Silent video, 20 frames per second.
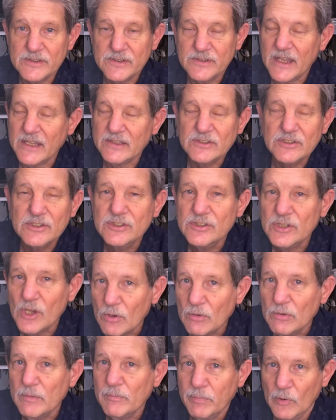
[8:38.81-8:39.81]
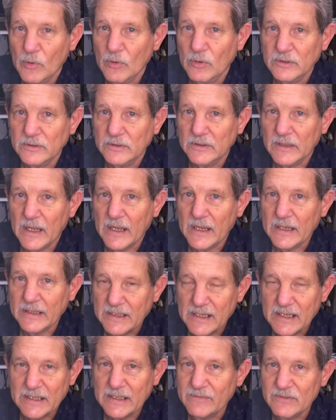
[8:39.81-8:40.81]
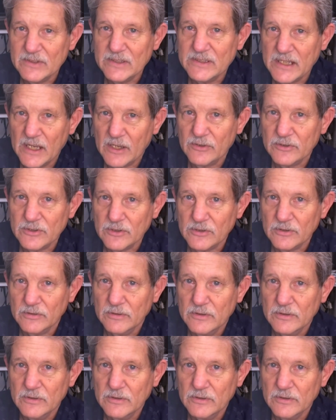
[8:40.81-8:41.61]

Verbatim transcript: That's so important. I can't even tell you.